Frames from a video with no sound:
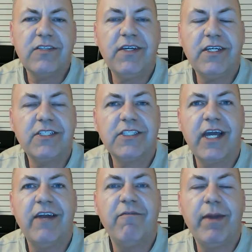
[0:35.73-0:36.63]
So if you can
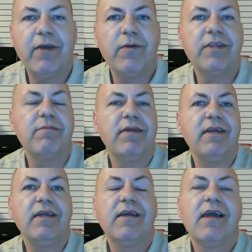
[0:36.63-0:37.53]
just kind of bear with
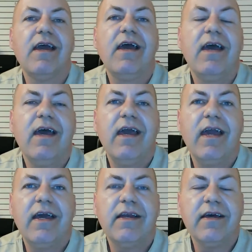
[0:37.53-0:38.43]
me.
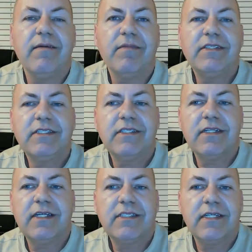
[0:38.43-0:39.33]
And this is
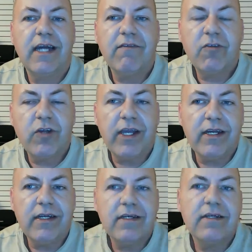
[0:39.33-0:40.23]
a list that I've
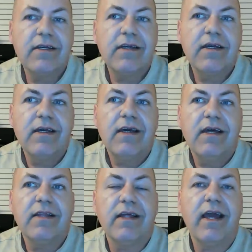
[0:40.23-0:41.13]
created
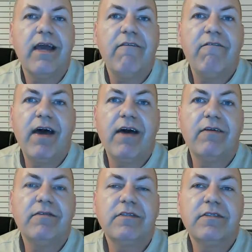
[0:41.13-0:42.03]
that I have
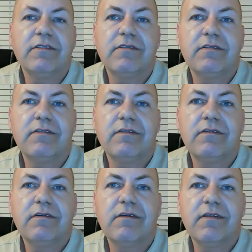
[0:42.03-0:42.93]
found
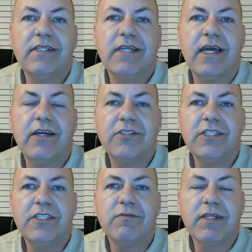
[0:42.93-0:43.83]
these
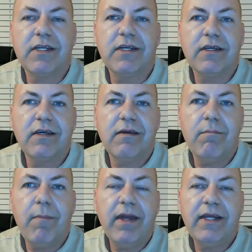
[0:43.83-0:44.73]
energies within
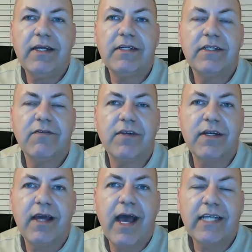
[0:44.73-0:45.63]
many
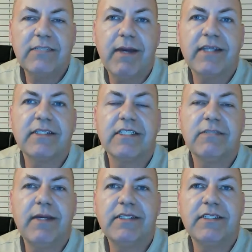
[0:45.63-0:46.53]
different aspects and
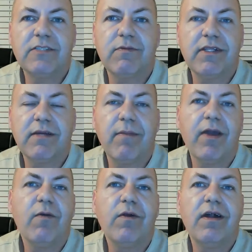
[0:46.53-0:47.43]
spaces within
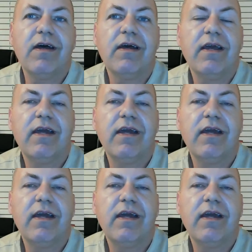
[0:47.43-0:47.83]
my aura.